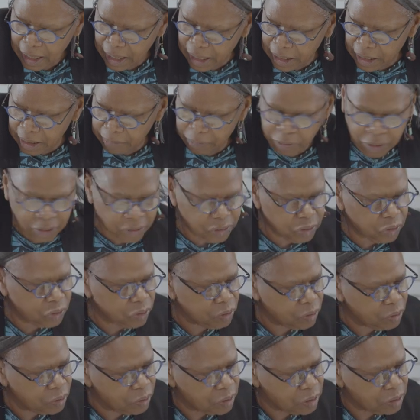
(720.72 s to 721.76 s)
And I'm going to
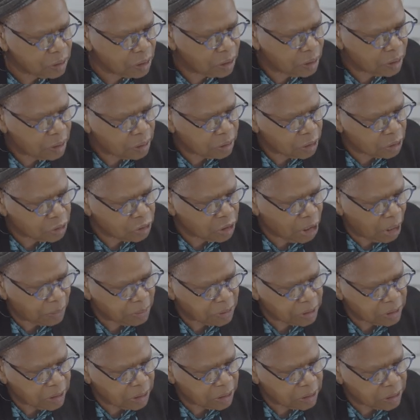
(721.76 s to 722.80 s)
use the
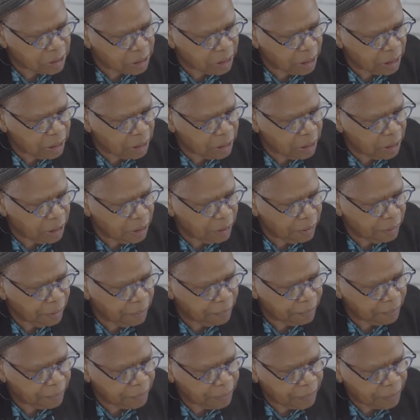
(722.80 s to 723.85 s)
chopstick to get it in.
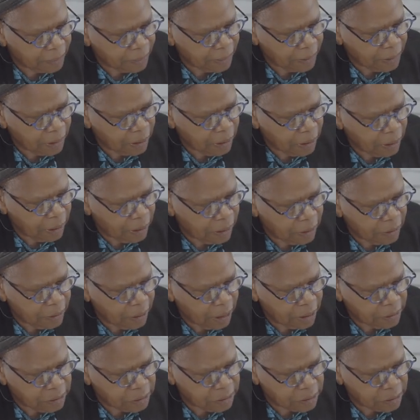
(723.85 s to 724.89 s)
And
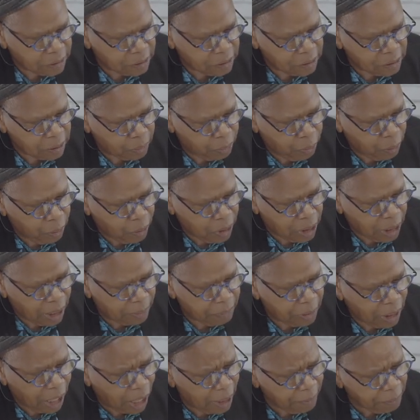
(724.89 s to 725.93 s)
that's support.
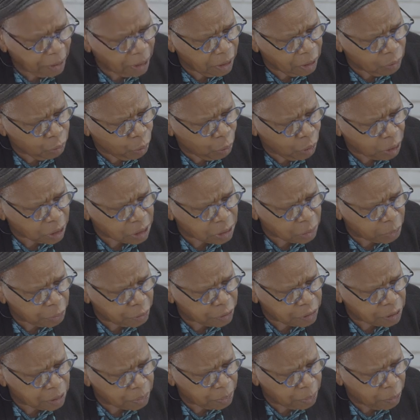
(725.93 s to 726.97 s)
I'm, I'm going to work to
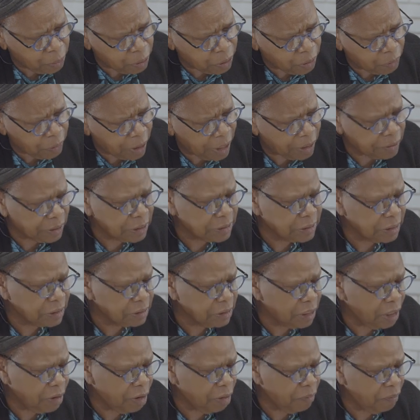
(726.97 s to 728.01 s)
put support around this
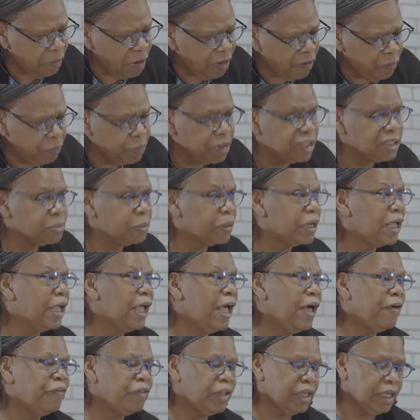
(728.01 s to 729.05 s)
entire mouthpiece, but I
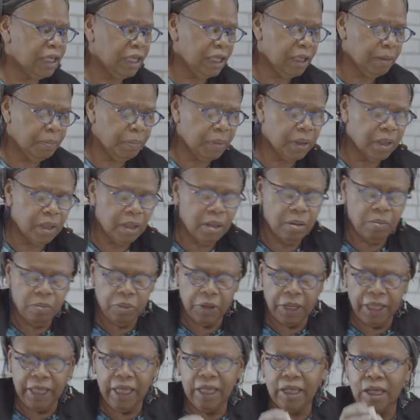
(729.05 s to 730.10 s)
have to keep
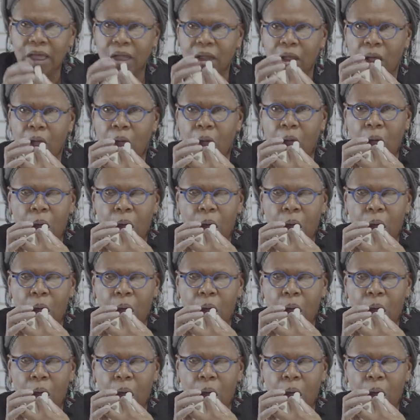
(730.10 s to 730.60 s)
playing it